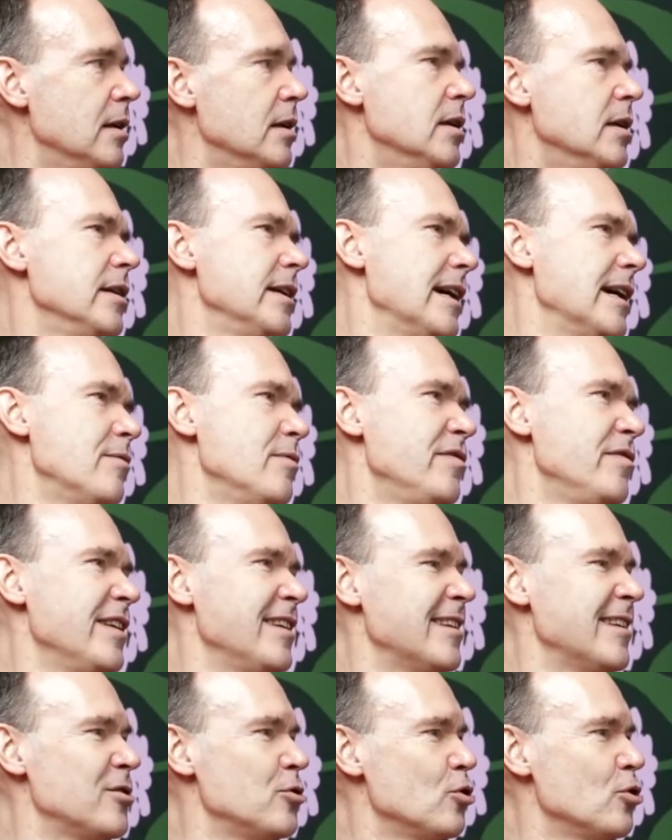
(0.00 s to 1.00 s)
yeah, we
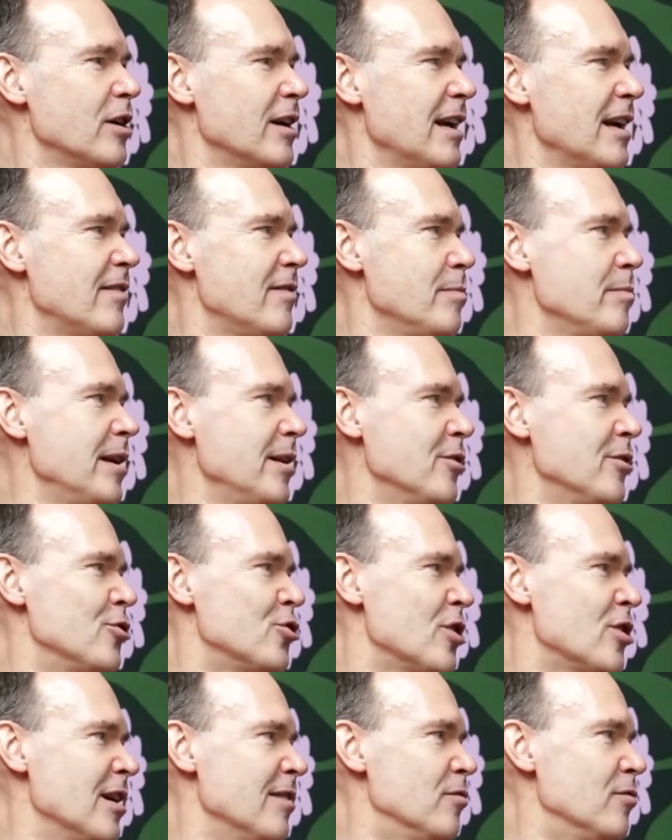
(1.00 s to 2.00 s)
think that you're going to have 1 million
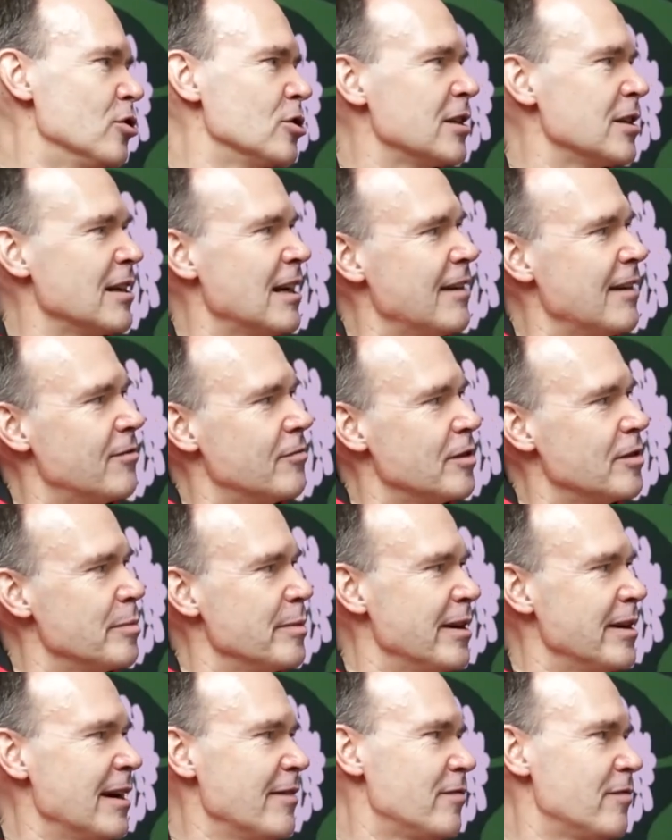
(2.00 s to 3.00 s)
drivers and half of them
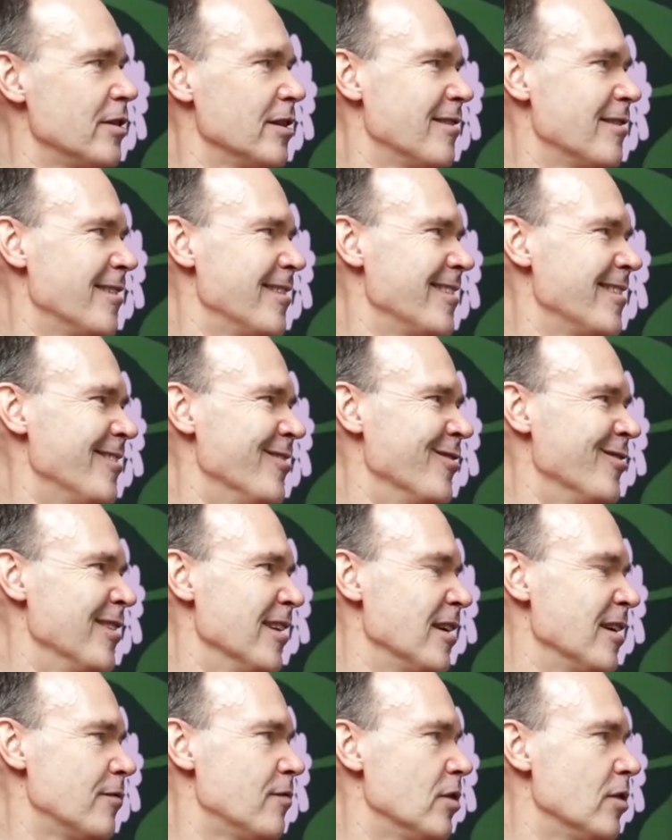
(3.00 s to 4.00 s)
in Africa, in
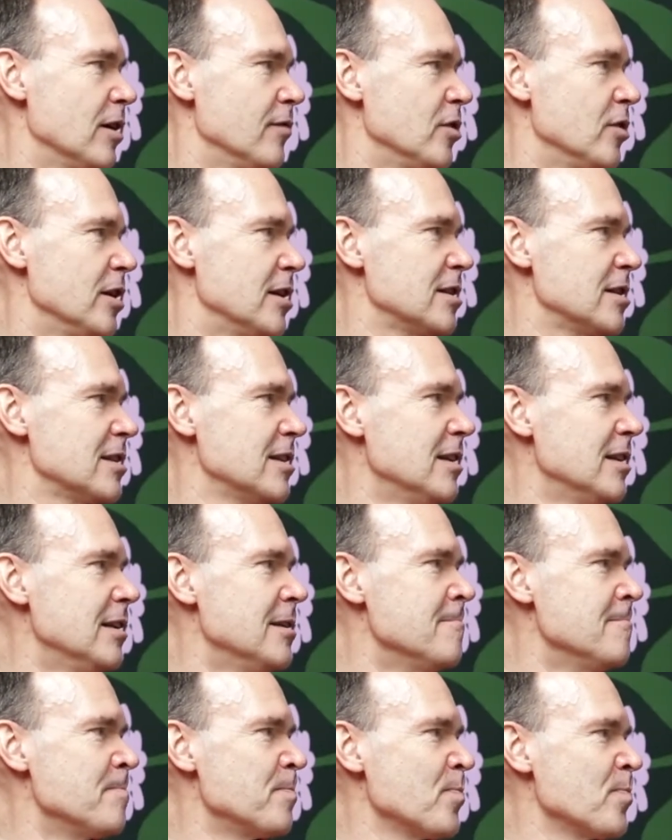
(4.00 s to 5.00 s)
like 5 years,
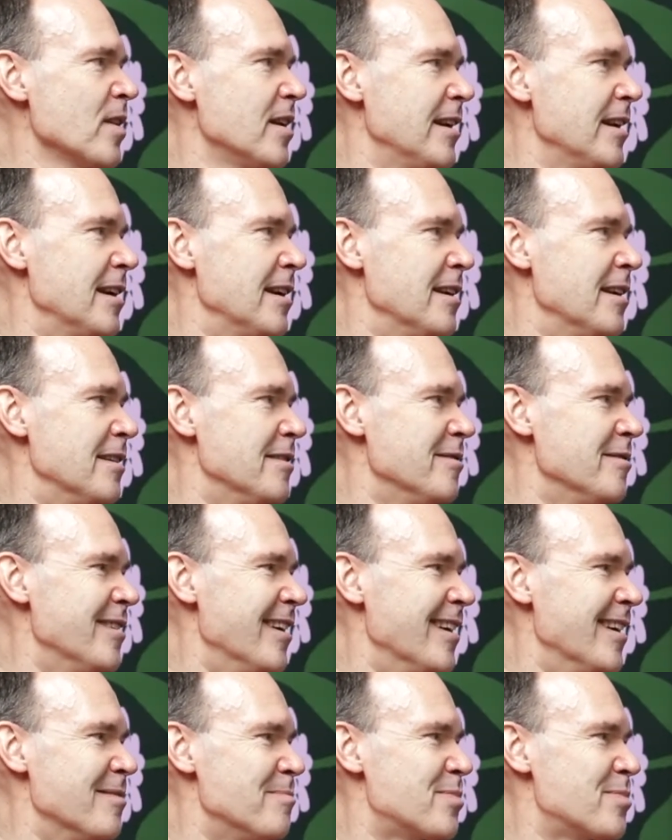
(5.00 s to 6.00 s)
then
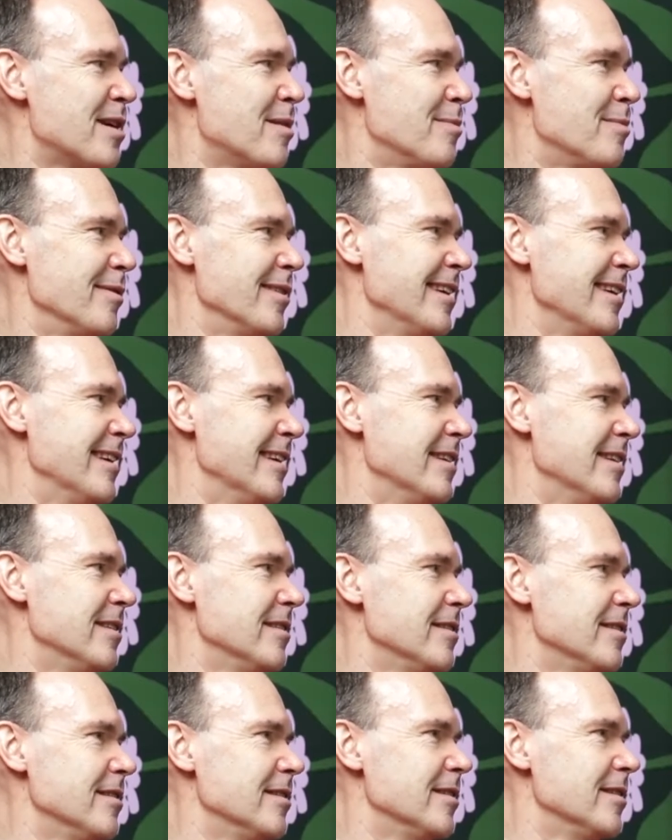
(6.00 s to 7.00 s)
probably,
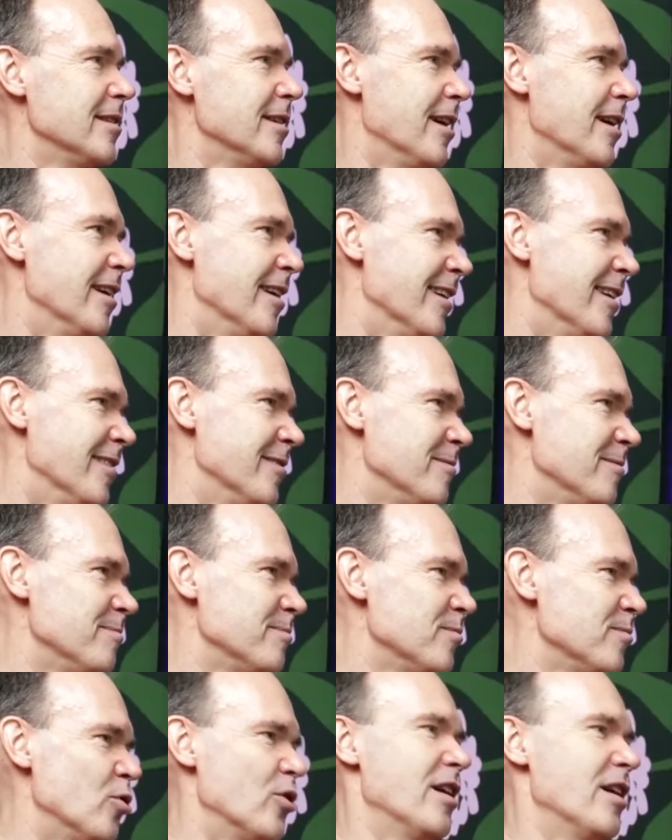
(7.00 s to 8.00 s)
I
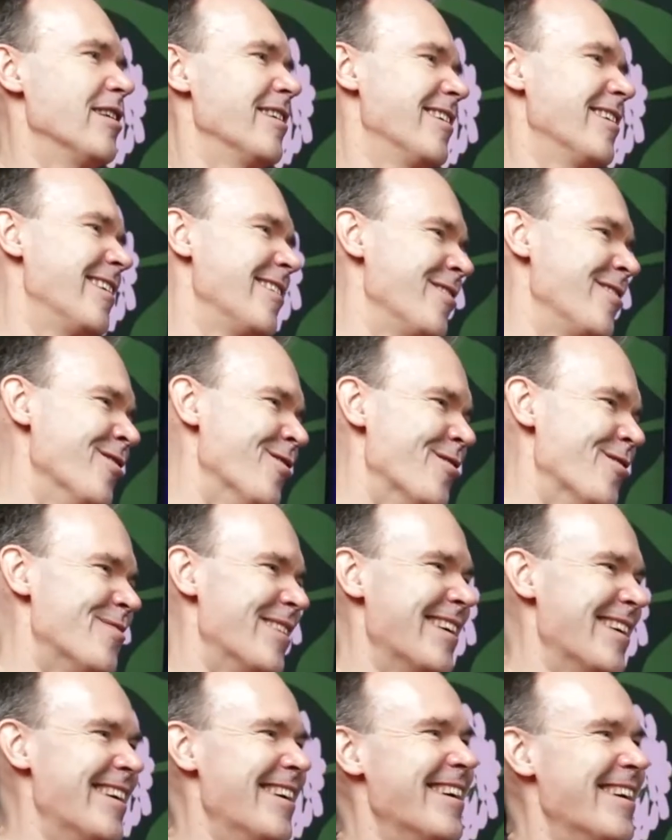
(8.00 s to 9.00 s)
don't know,
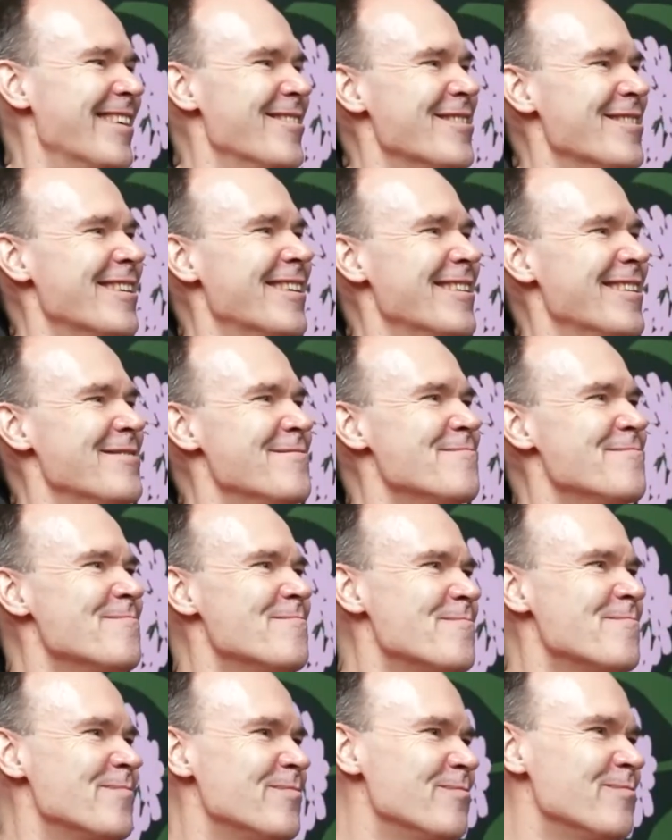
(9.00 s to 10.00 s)
but I
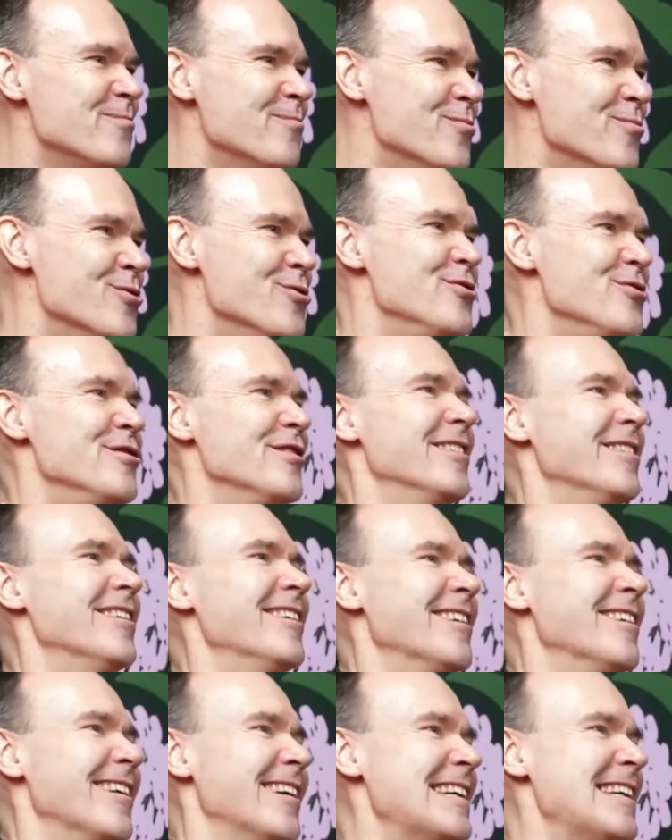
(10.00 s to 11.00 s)
would
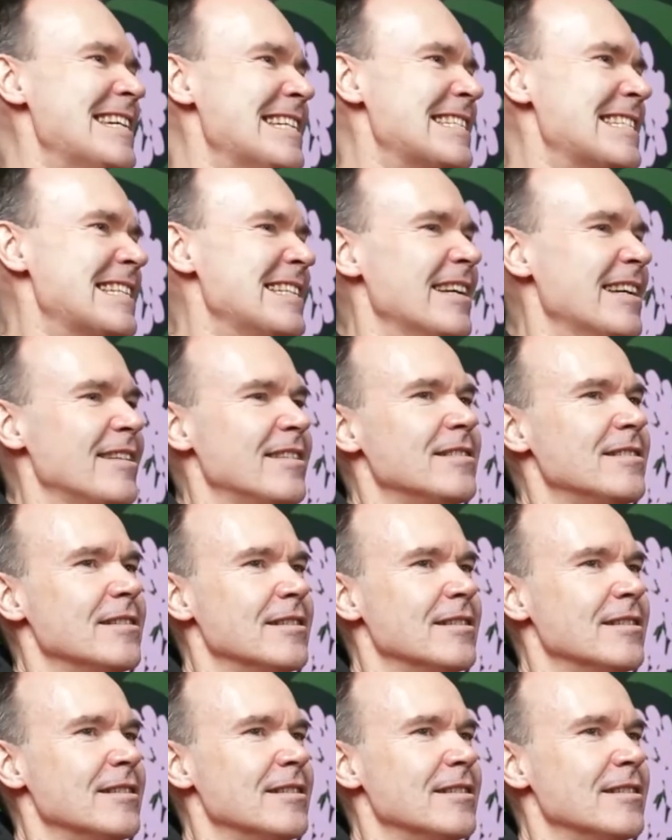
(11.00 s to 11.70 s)
guess that